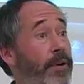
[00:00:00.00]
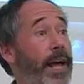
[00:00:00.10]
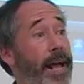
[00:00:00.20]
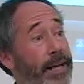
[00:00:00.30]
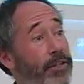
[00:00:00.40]

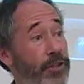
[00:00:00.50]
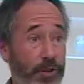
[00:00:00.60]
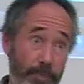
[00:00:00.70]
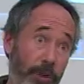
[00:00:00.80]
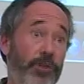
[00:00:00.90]
and
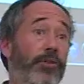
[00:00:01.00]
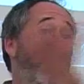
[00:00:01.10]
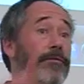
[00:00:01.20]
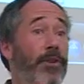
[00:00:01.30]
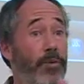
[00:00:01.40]
disposal
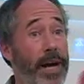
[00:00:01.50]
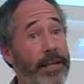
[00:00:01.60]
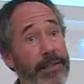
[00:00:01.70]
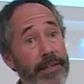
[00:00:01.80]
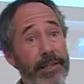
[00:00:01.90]
of the
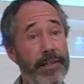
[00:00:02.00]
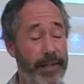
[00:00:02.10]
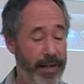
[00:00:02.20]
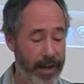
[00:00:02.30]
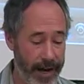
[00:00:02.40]
waste.
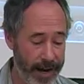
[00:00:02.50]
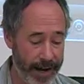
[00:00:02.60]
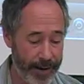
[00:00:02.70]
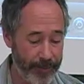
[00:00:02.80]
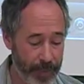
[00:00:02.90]

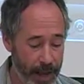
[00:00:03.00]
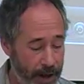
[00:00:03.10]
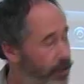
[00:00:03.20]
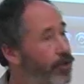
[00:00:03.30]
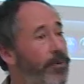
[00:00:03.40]

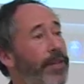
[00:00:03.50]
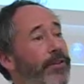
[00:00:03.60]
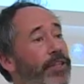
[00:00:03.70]
Two other